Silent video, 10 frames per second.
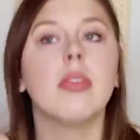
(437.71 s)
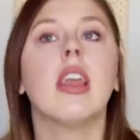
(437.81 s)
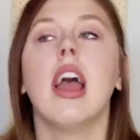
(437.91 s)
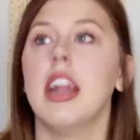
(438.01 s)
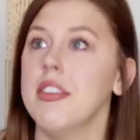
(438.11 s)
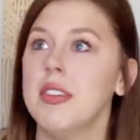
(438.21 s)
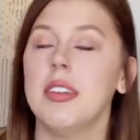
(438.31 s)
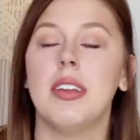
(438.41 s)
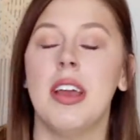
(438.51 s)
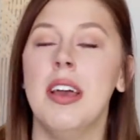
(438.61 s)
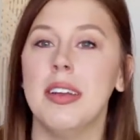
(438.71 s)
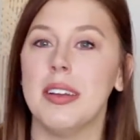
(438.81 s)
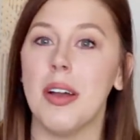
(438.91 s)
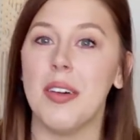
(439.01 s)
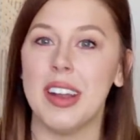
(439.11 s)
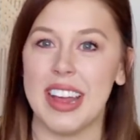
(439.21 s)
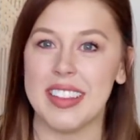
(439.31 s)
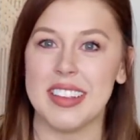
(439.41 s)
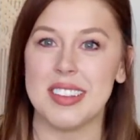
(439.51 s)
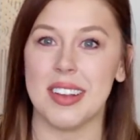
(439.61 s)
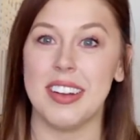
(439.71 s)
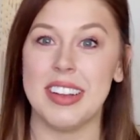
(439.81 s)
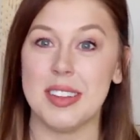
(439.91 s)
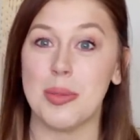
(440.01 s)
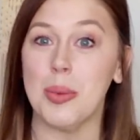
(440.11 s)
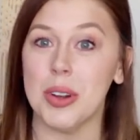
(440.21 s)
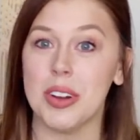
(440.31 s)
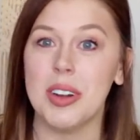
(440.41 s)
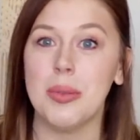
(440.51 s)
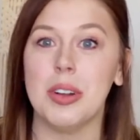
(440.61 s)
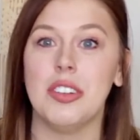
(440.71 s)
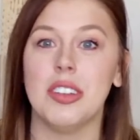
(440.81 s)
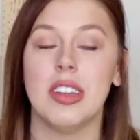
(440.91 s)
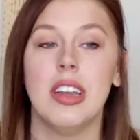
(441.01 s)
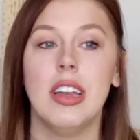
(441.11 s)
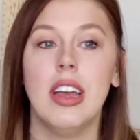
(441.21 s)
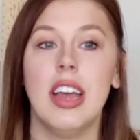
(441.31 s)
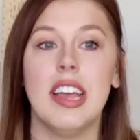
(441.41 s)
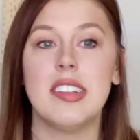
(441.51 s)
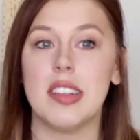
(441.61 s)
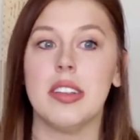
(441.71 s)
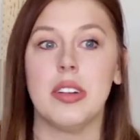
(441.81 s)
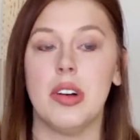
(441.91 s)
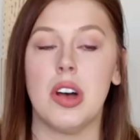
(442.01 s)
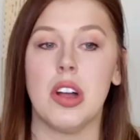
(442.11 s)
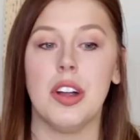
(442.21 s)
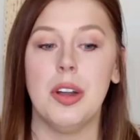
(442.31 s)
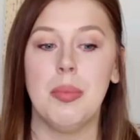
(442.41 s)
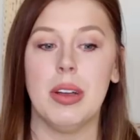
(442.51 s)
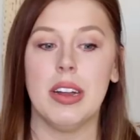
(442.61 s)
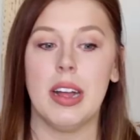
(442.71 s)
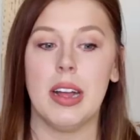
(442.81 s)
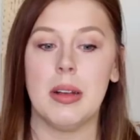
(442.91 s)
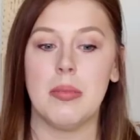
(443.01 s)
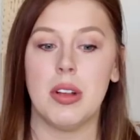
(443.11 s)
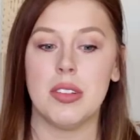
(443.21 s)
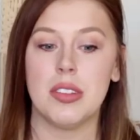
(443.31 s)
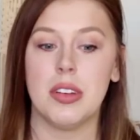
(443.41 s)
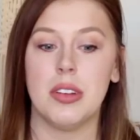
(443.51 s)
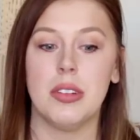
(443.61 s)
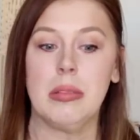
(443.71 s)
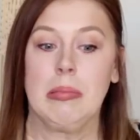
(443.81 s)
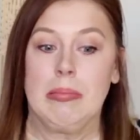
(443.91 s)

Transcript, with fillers: kind of going at this on his word, which is a little hard, but um, also